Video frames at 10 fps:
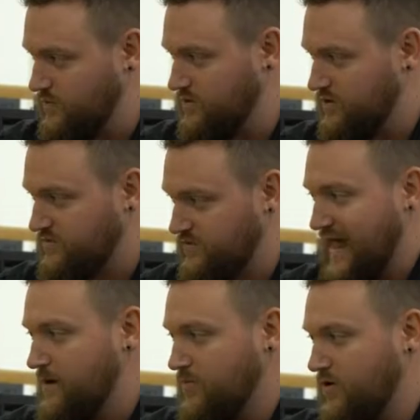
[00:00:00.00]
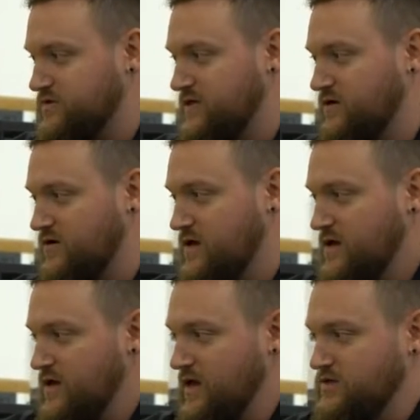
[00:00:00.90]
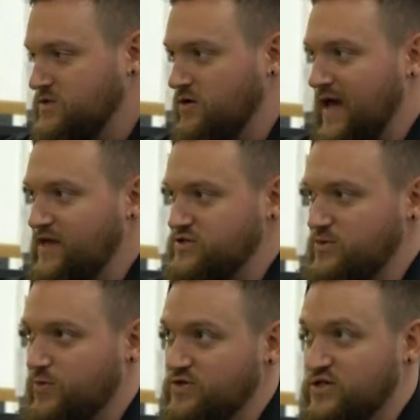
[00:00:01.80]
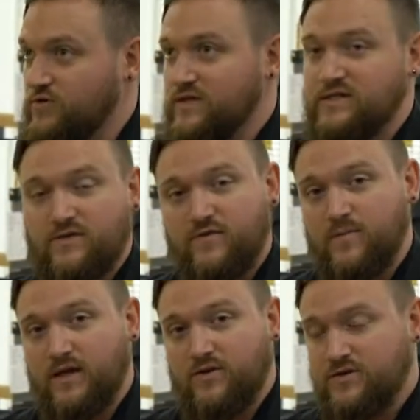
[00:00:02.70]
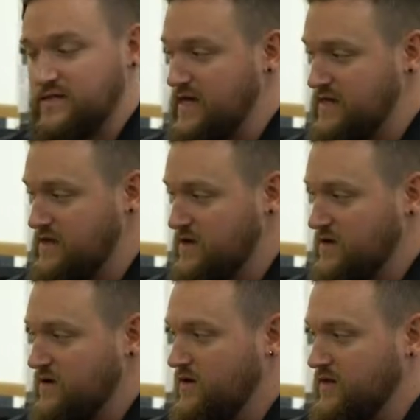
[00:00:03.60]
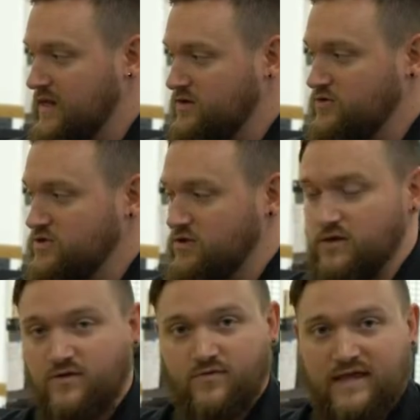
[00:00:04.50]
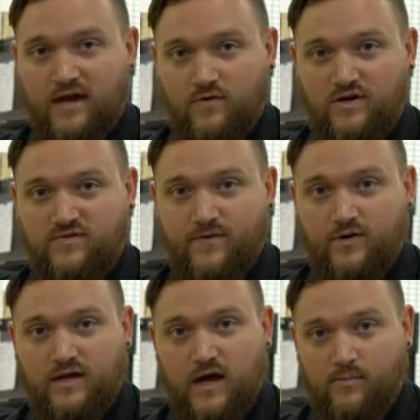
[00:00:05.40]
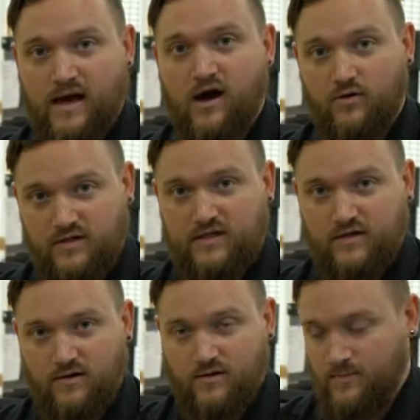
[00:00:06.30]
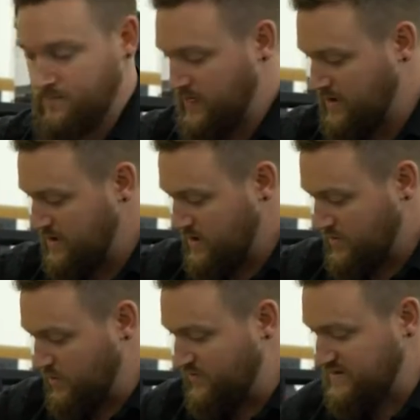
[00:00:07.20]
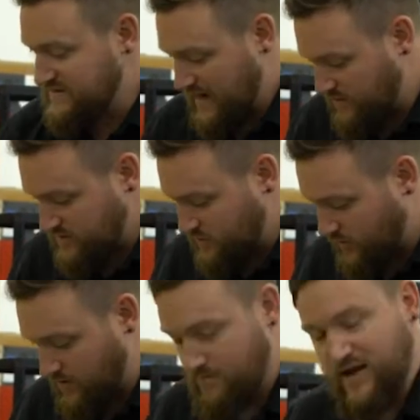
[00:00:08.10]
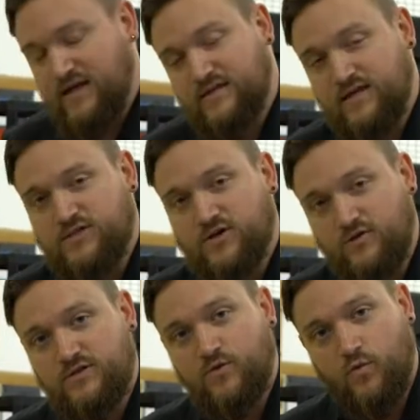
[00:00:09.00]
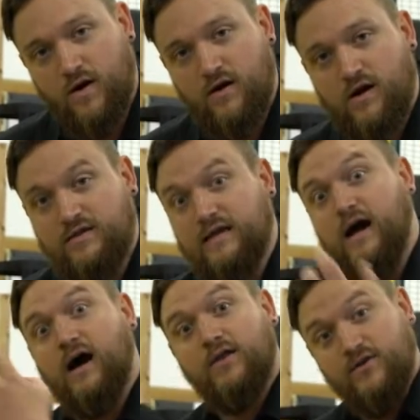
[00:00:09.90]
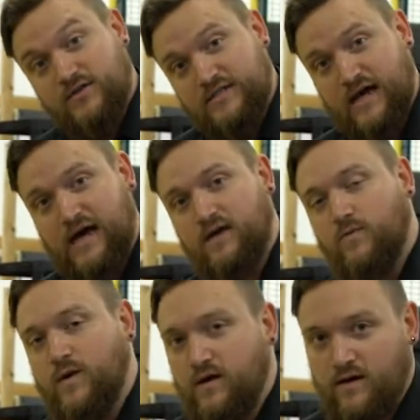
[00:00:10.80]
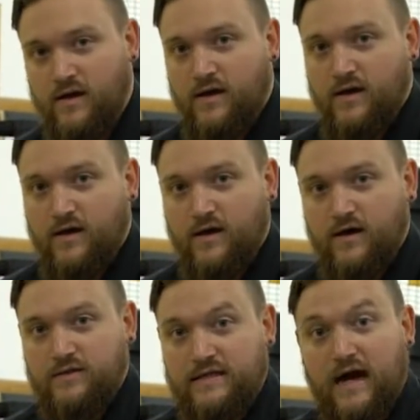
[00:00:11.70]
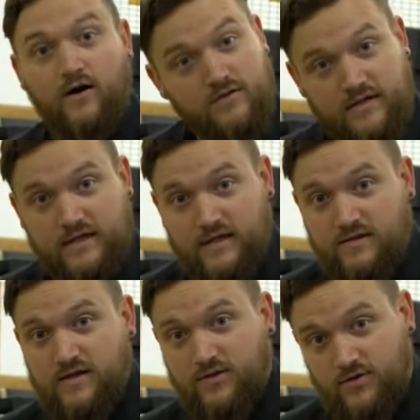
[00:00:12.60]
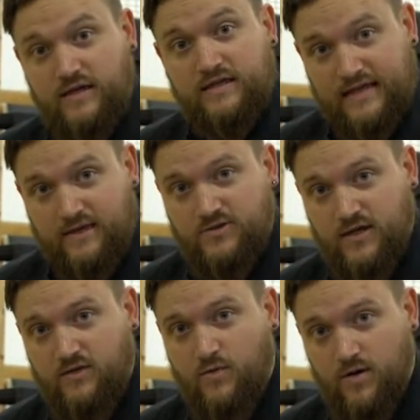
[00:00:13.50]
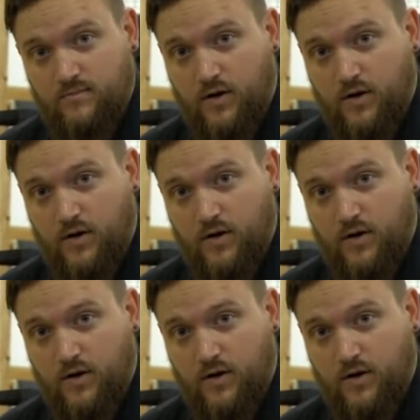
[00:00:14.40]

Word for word: we'll look for that bolt here. And so as you push grease in from the other side, Again, you should look for that grease flow to come out here. Moving down to our base, I showed you where on the other side where uh, the outlet is underneath that J1